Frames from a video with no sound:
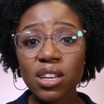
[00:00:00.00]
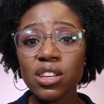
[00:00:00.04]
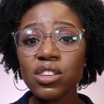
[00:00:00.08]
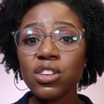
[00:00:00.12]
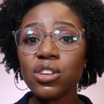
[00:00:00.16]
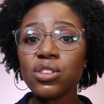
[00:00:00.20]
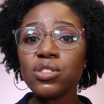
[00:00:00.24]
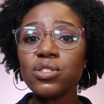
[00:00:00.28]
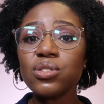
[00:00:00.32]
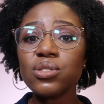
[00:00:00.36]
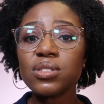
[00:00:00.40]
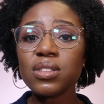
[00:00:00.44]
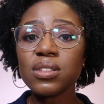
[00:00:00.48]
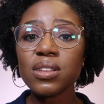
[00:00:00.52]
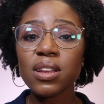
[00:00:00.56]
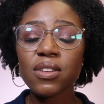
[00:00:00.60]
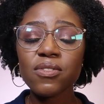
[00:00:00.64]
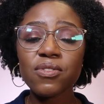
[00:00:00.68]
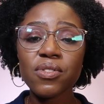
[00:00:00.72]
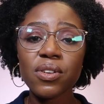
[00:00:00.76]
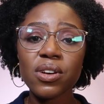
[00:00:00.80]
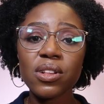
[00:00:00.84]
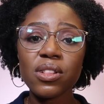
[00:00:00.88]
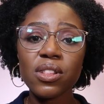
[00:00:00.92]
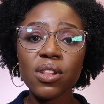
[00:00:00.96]
you're using
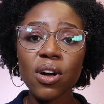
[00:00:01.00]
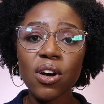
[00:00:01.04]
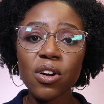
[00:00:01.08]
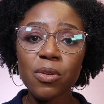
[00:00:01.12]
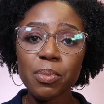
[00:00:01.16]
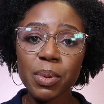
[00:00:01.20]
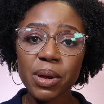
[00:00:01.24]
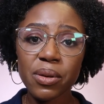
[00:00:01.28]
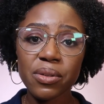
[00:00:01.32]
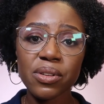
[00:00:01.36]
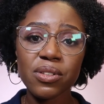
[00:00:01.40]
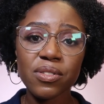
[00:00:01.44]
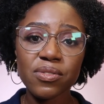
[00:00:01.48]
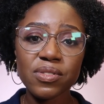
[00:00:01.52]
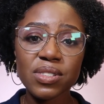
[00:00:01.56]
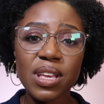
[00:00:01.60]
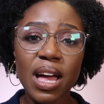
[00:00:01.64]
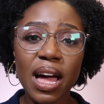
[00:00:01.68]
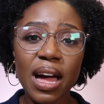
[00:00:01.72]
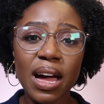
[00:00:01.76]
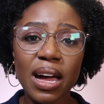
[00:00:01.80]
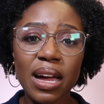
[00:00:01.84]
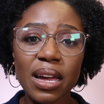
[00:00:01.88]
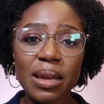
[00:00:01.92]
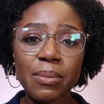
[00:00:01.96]
it for a long period of
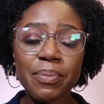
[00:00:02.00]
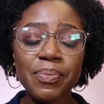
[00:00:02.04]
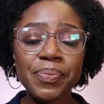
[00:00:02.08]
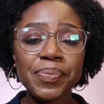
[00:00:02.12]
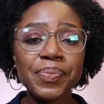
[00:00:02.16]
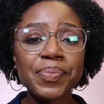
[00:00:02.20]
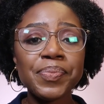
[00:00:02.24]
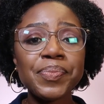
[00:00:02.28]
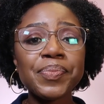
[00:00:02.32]
time,